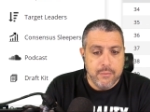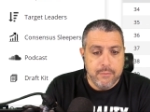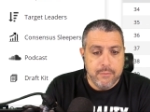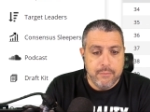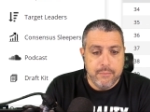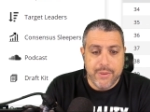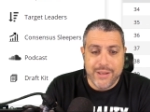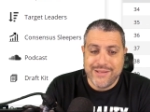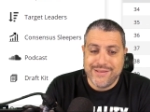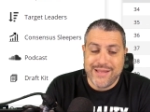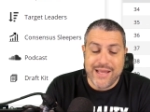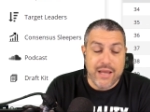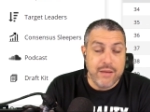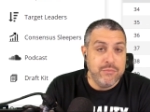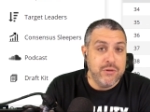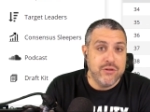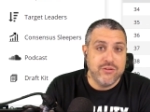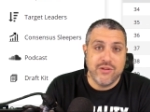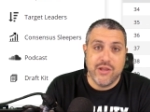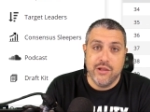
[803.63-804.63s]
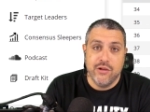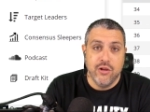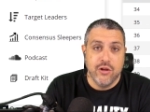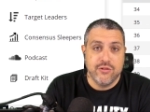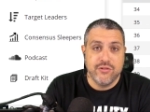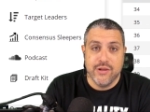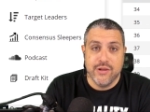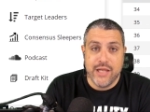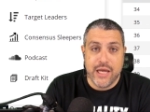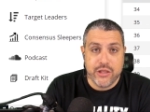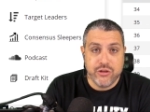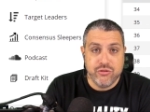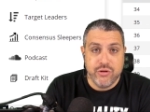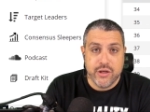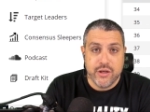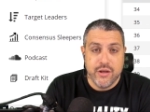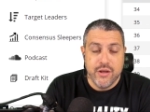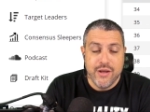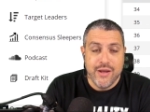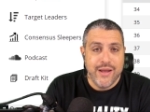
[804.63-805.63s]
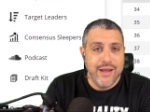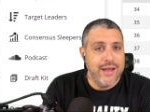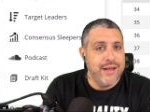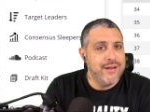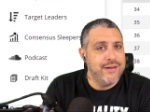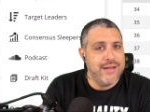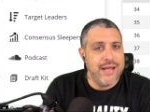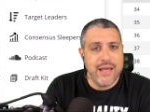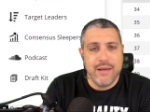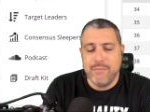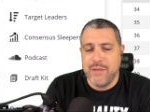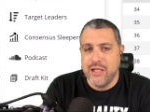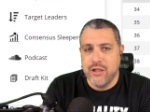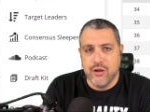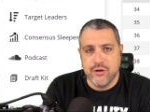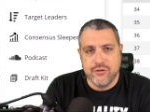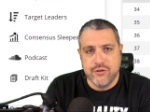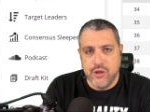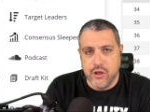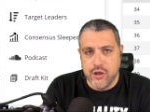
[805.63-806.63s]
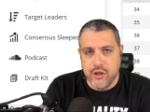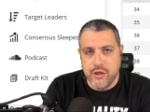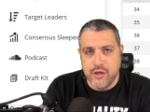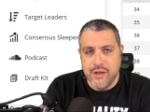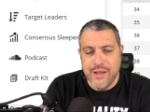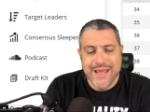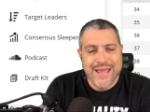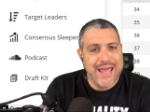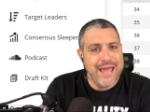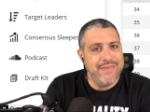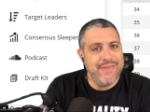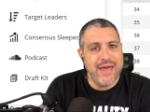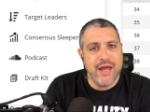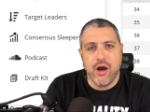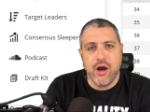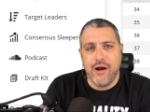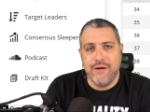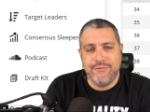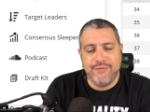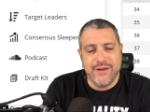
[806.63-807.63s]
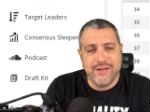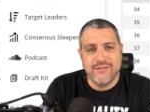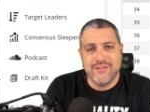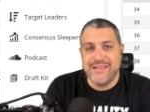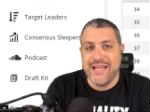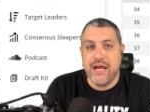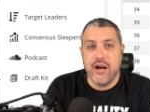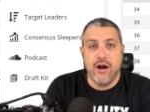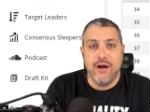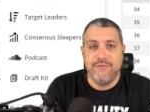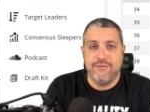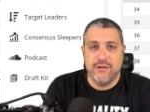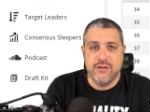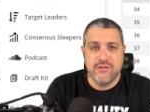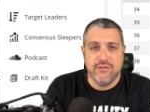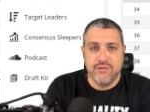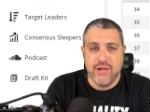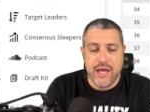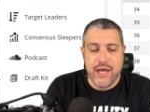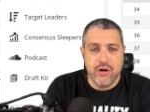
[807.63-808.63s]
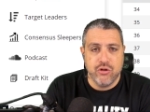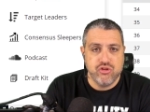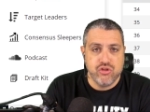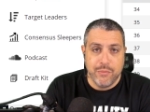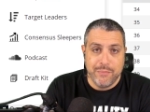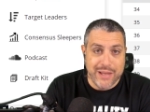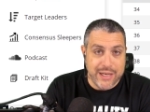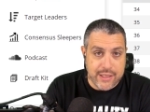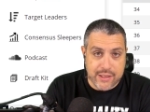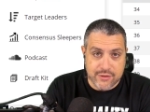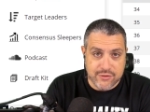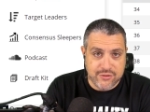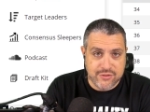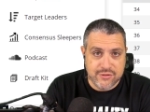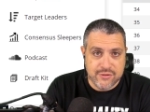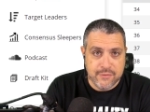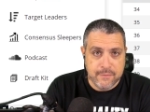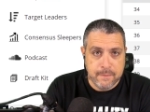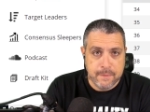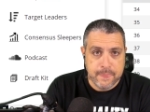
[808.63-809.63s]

But damn, this kid looks electric, and damn, he looks good. And that offense and that offensive line are tremendous.